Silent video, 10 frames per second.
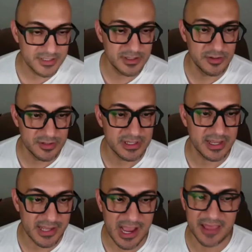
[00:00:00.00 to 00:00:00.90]

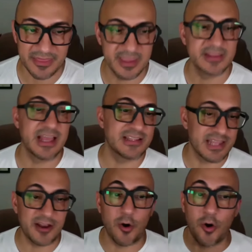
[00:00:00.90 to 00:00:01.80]
Absolutely. Yeah, I think
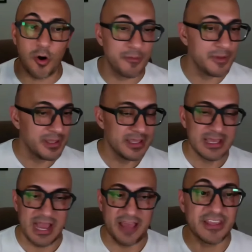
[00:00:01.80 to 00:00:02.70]
that that all,
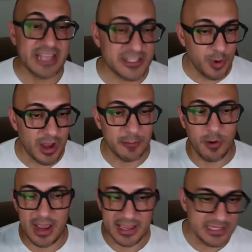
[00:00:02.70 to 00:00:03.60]
I that's
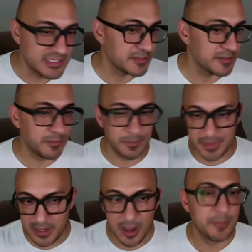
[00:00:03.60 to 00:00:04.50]
why why he's
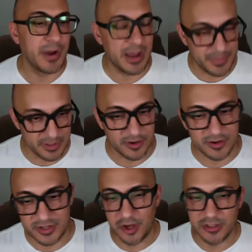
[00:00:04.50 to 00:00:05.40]
become
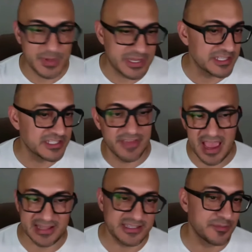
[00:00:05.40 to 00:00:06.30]
popular, you know, is because
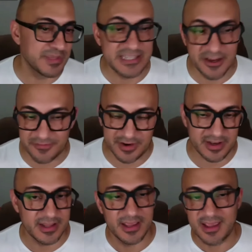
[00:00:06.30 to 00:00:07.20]
of that. It's something
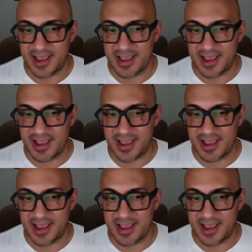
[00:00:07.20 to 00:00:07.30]
different.